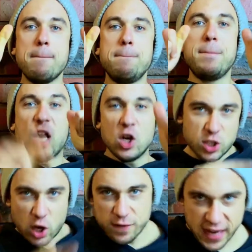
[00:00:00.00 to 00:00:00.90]
Because
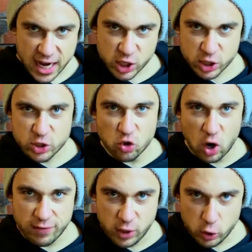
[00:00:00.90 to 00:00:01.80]
notifications
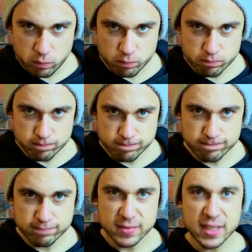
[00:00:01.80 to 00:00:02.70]
drive you,
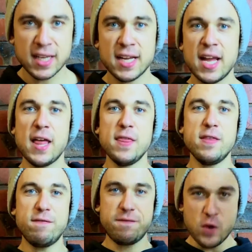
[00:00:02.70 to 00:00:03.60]
the
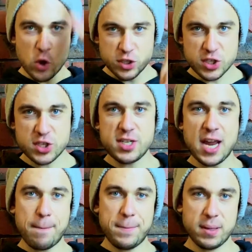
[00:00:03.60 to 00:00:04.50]
first step